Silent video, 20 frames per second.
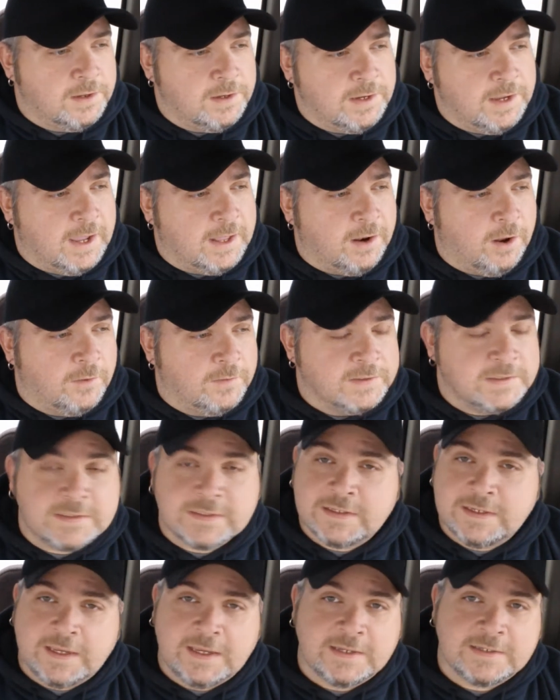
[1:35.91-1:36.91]
You got all
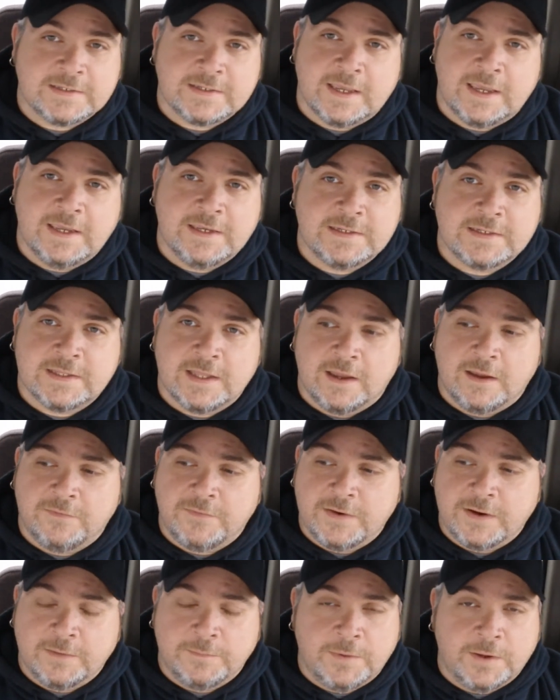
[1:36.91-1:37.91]
this CSA
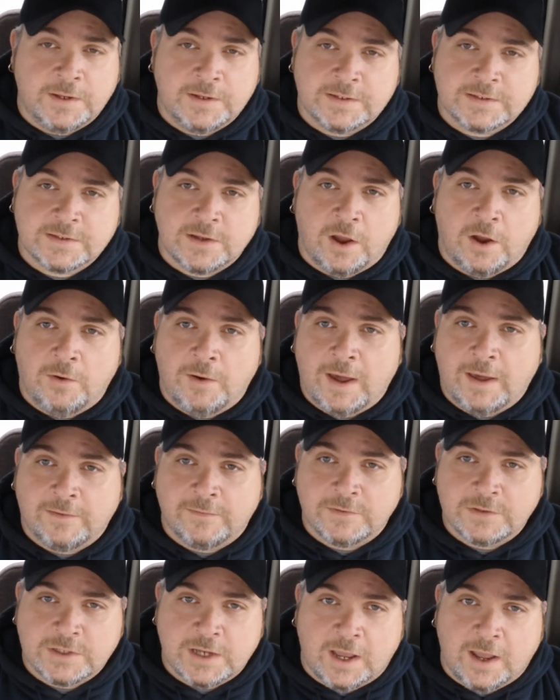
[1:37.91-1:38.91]
stuff here putting us all out
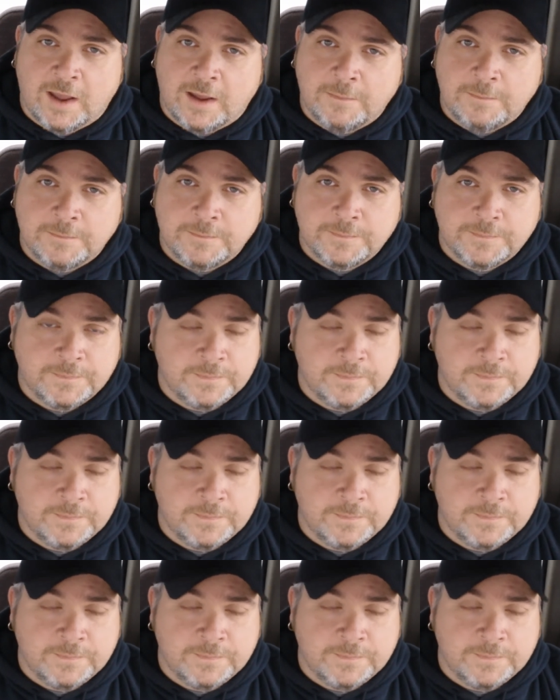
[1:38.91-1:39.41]
of a job.